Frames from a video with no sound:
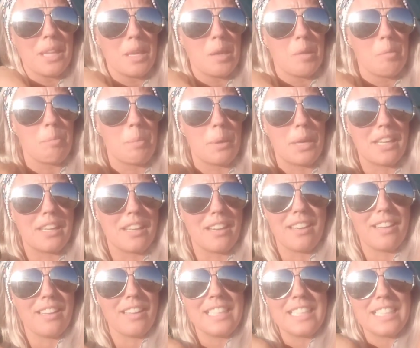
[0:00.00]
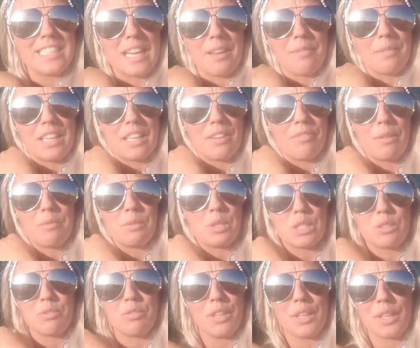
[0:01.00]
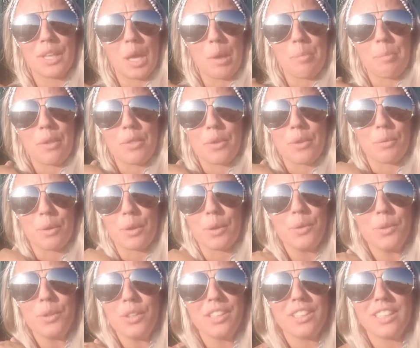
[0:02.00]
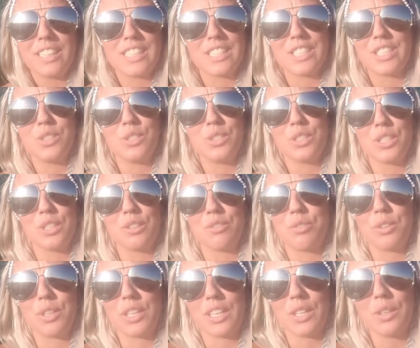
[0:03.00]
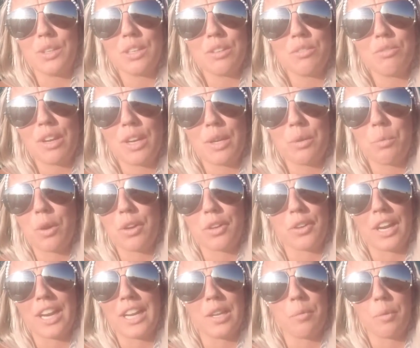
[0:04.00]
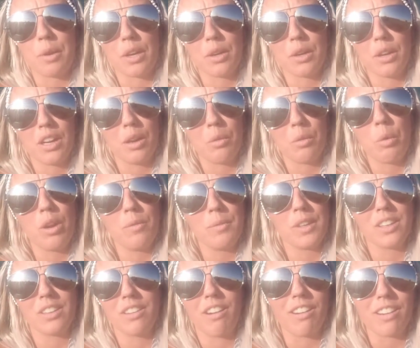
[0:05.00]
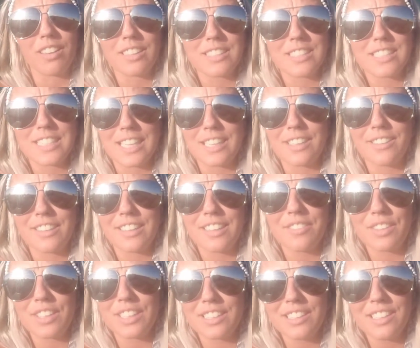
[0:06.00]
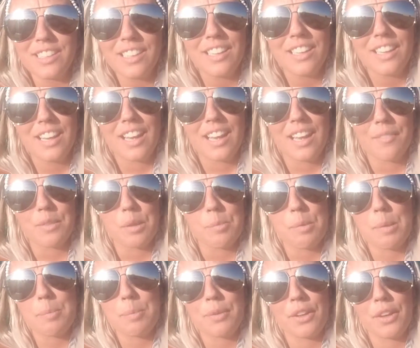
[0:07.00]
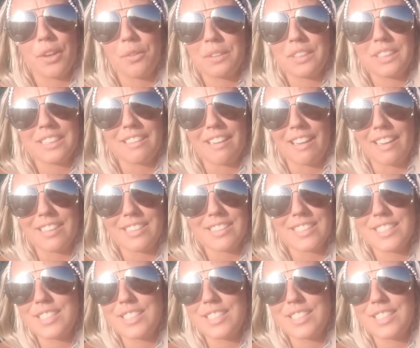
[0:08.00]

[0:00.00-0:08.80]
But anytime, like if I'm just filling up on the road, it's usually free. You can find water anywhere. Walmart Garden Center even, the people there are really nice.